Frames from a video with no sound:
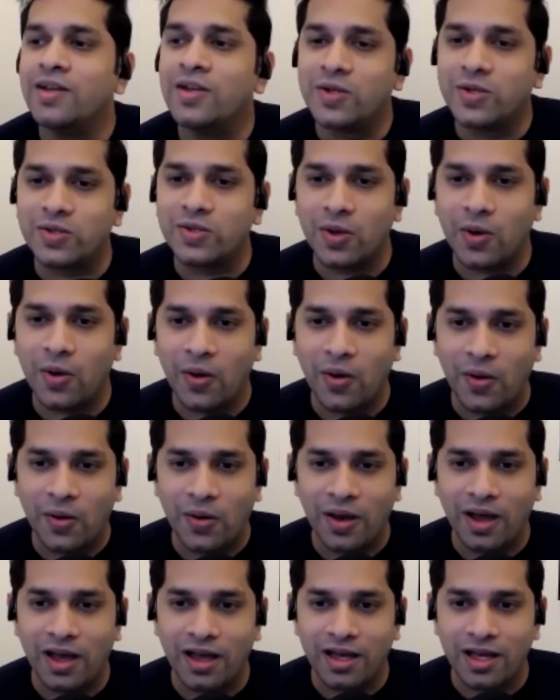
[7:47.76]

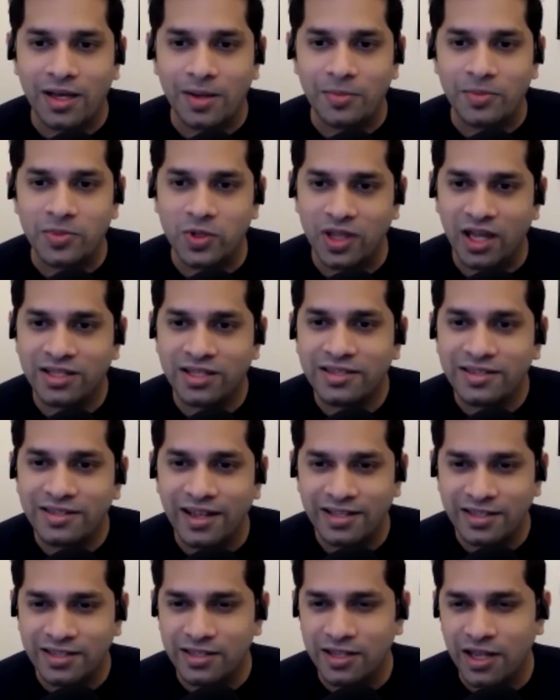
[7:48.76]
So
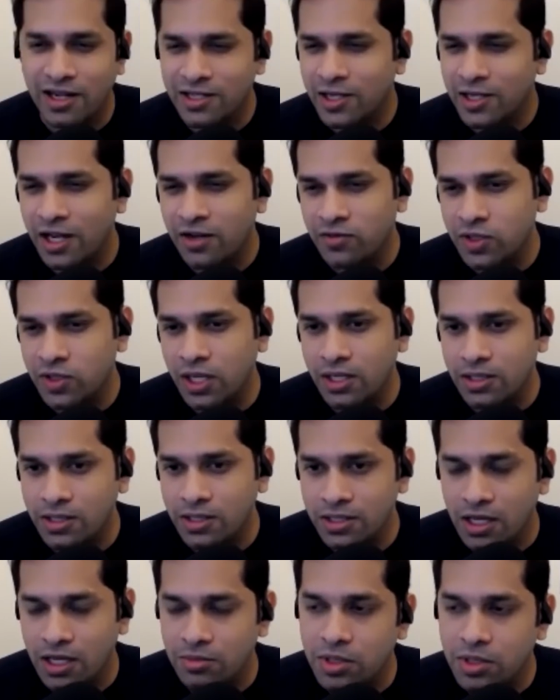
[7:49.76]
that kind of change has
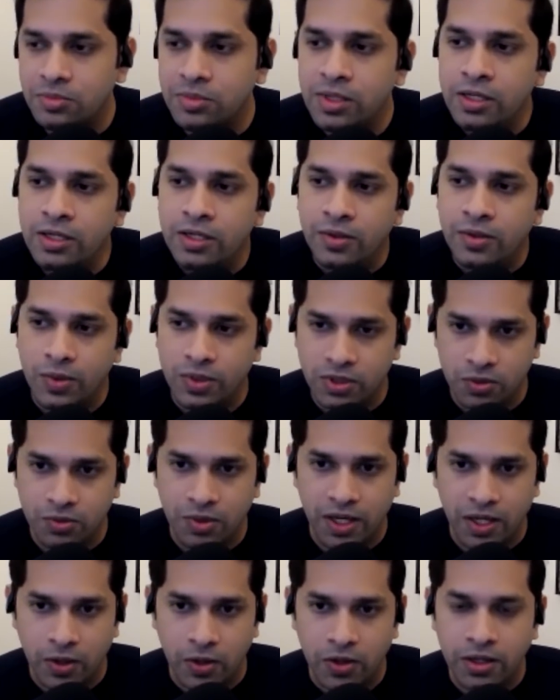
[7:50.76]
come up, which is
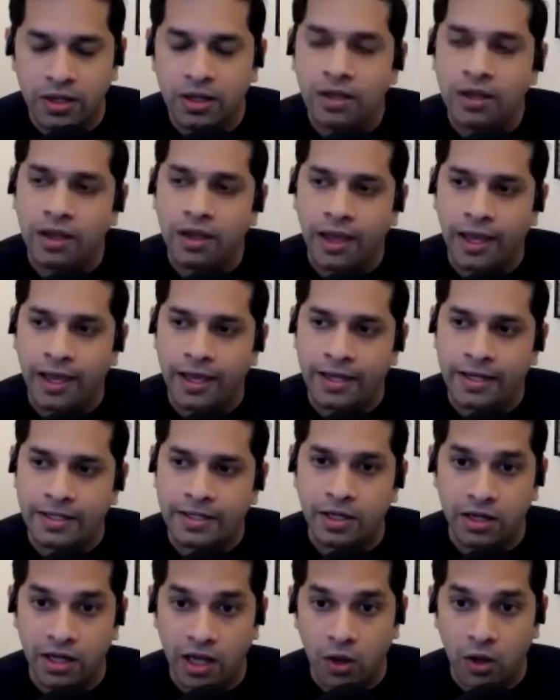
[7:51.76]
very good.
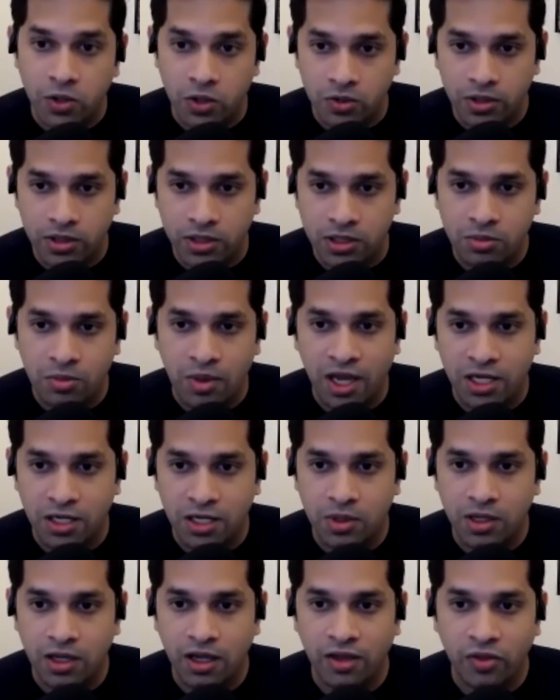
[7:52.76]
And now during this
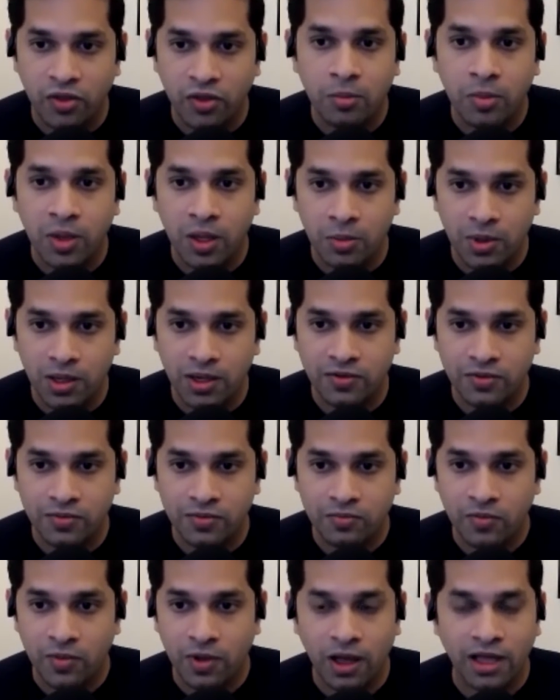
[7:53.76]
pandemic, I think people are.
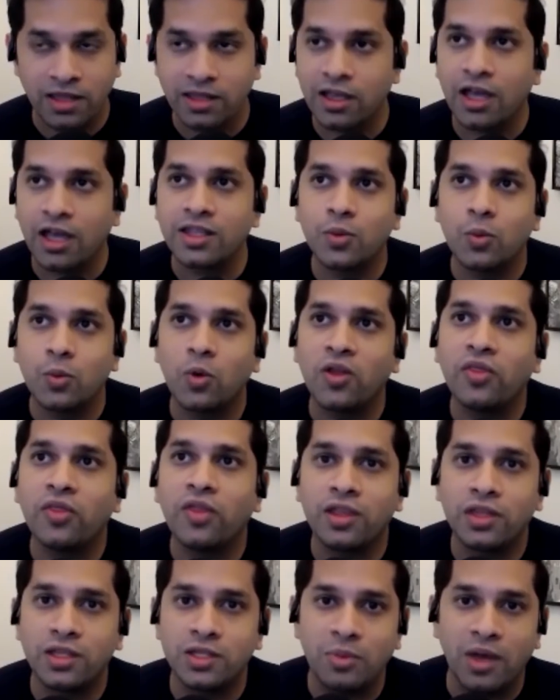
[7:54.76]
I think one
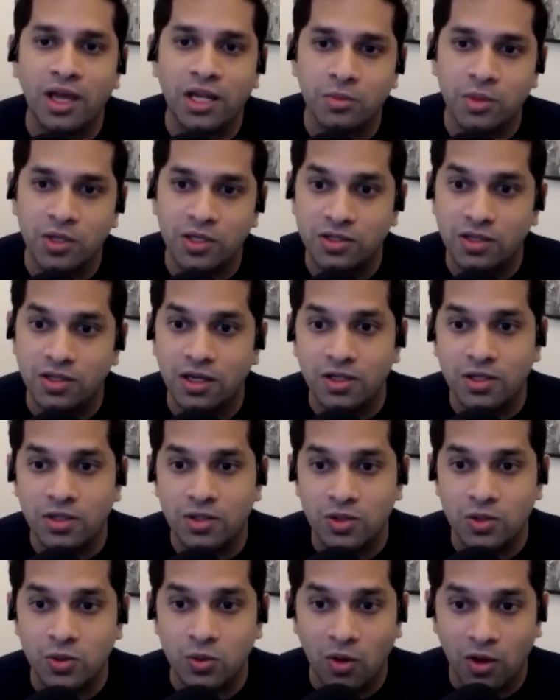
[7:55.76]
thing this pandemic has done
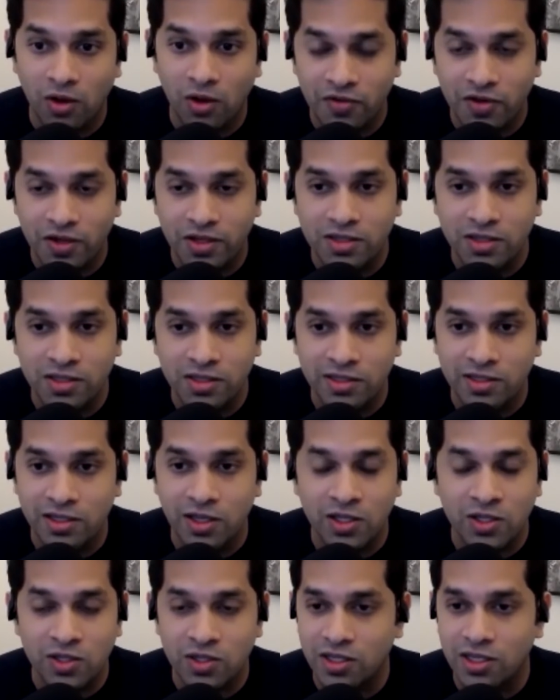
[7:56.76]
to all of us is
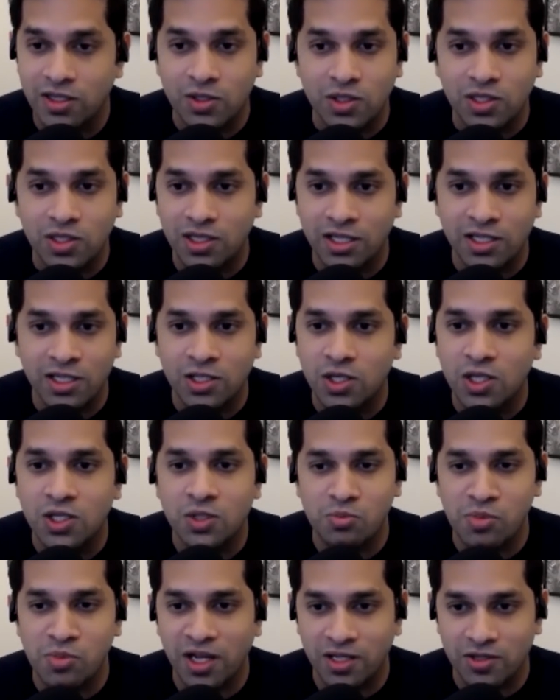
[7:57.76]
it has just
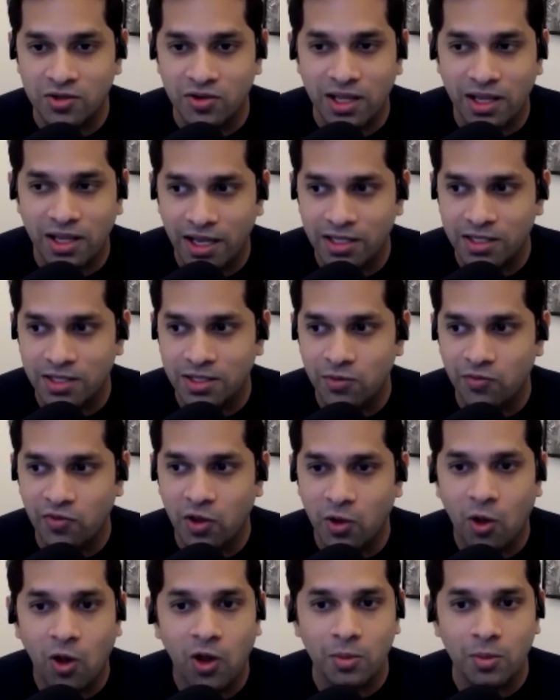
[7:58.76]
made us realize we
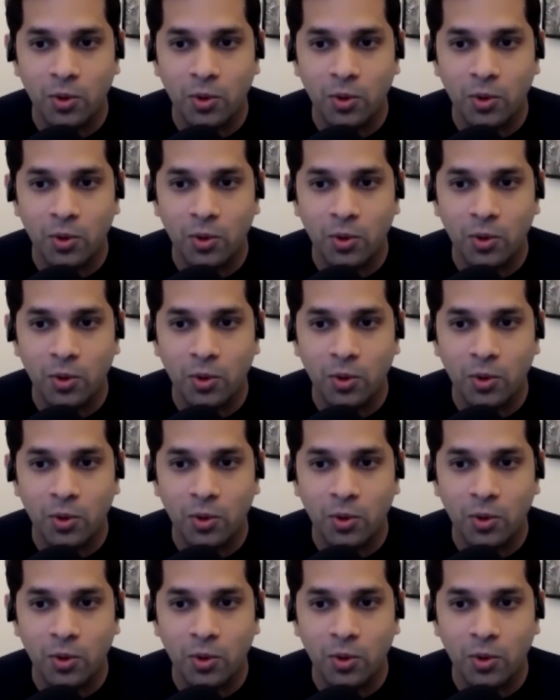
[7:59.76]
are all about